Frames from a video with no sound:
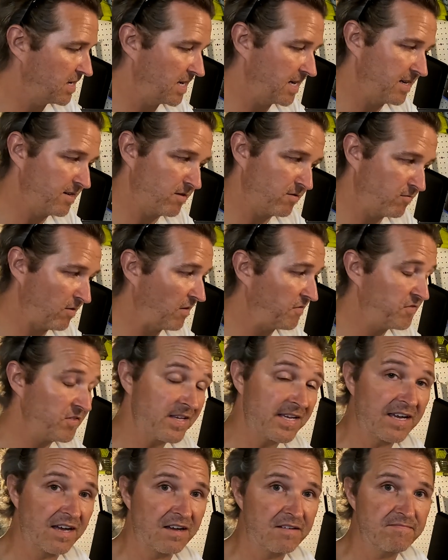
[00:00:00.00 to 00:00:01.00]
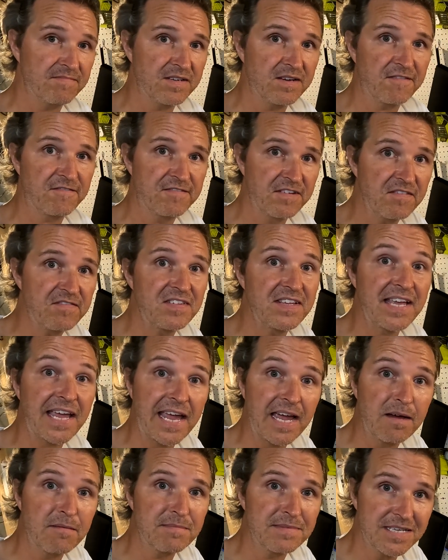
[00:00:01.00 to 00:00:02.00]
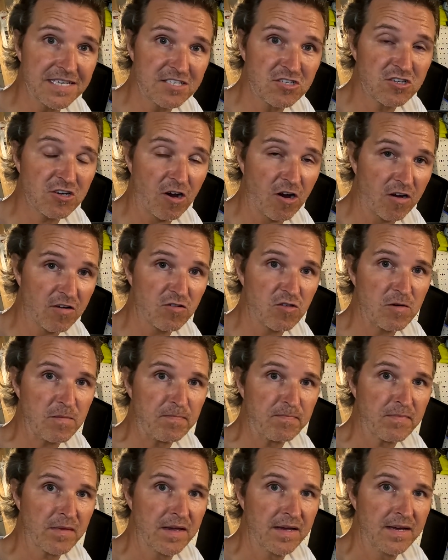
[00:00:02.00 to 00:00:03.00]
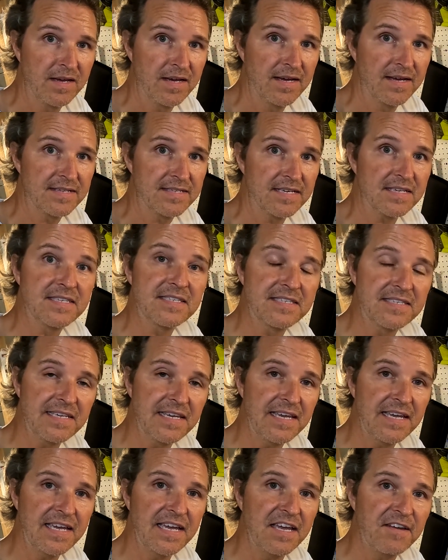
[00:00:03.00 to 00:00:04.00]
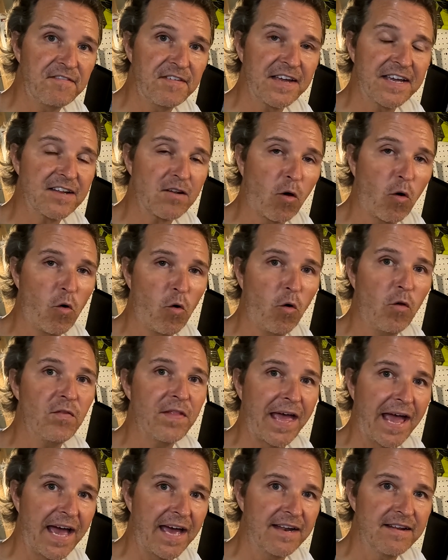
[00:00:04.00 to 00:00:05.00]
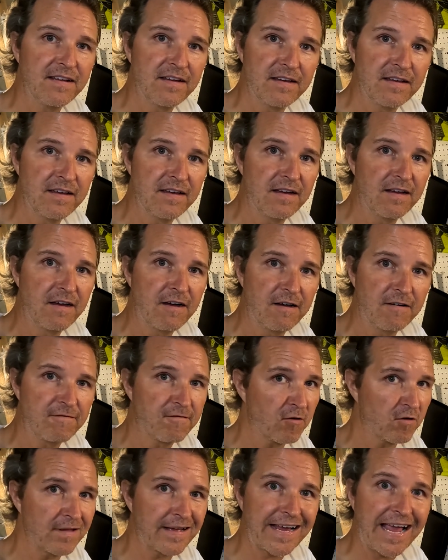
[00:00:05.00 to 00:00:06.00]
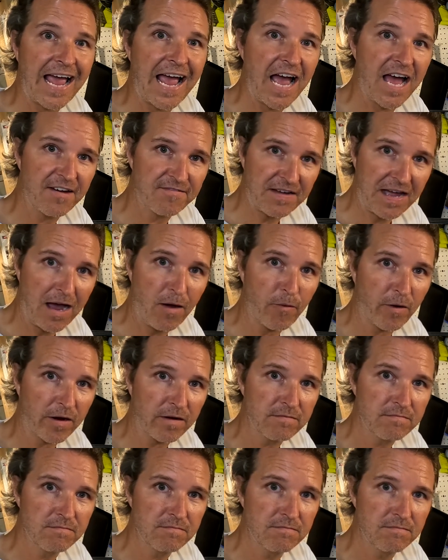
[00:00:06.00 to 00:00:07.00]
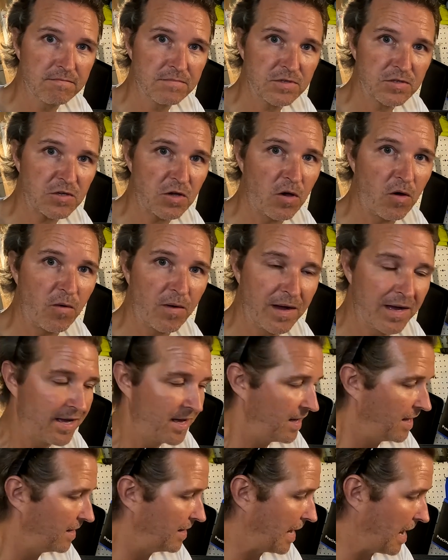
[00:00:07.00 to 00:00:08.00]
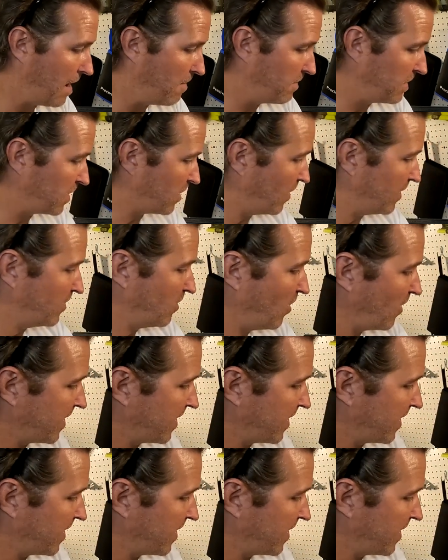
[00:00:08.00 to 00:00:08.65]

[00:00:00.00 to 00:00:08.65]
roughly a 50 amp discharge to see if it can hold that for like a half hour. So I'm gonna go ahead and